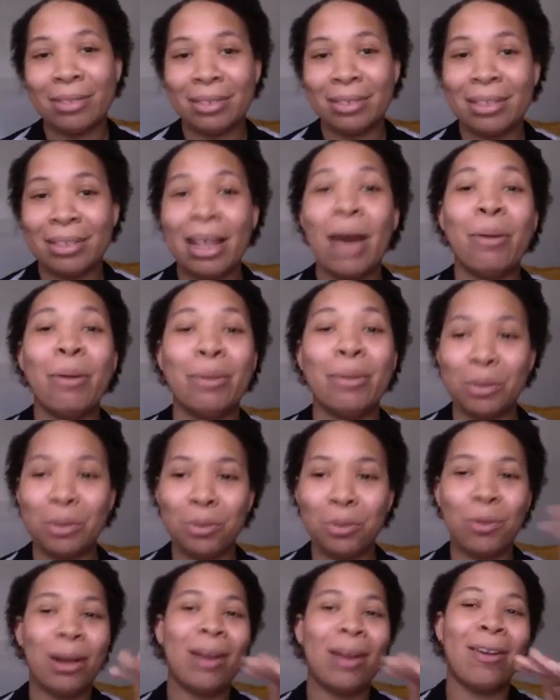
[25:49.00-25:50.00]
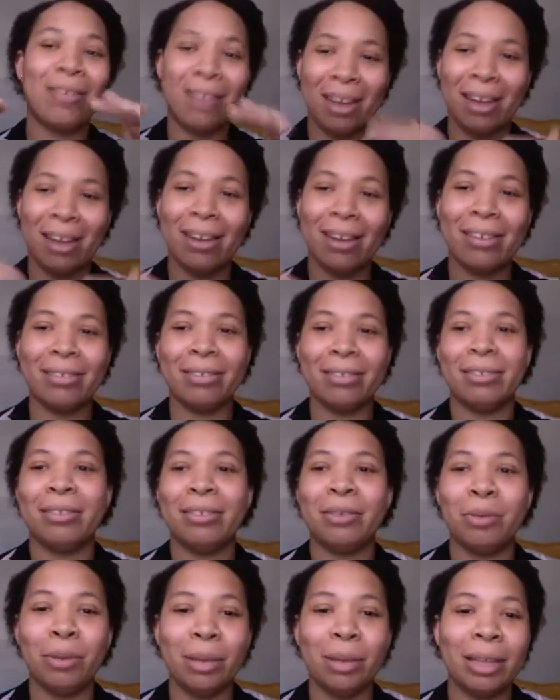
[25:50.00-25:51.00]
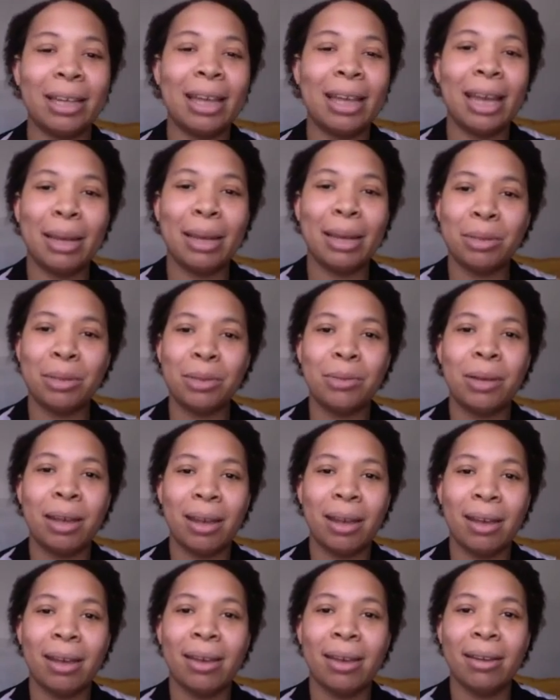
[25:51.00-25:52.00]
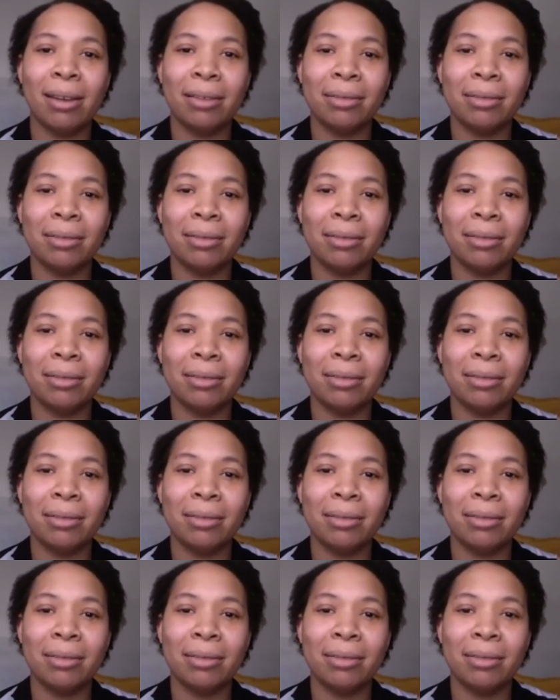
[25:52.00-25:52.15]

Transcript: that was where that really came to a head.